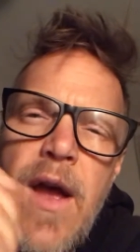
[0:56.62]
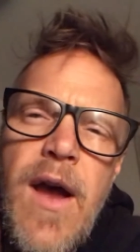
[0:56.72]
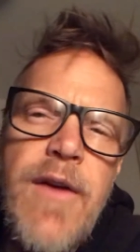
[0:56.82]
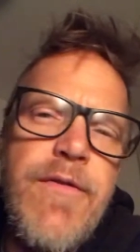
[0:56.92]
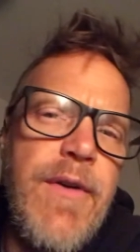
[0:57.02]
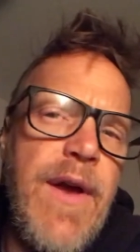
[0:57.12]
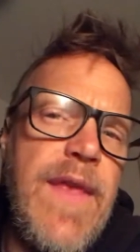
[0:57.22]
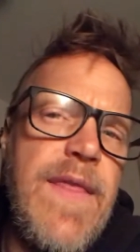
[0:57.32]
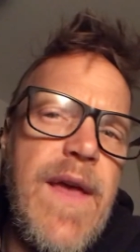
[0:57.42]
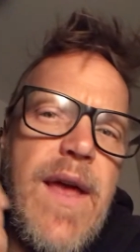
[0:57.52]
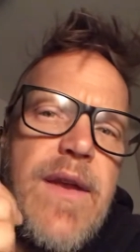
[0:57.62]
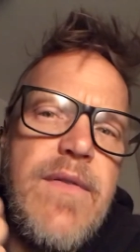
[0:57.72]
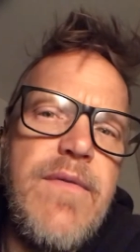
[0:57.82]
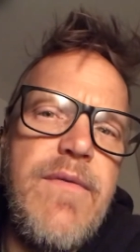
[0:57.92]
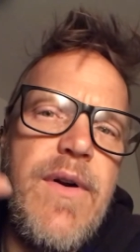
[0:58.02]
I find that
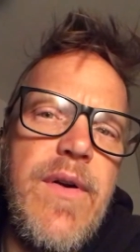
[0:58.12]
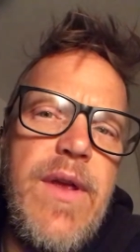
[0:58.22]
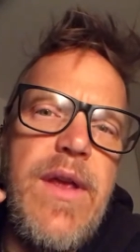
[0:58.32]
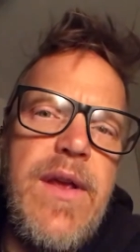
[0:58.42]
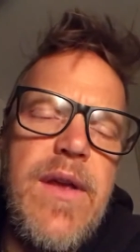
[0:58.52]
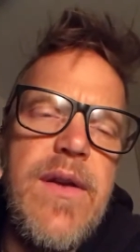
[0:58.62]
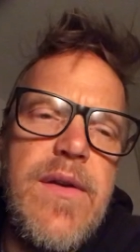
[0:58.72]
very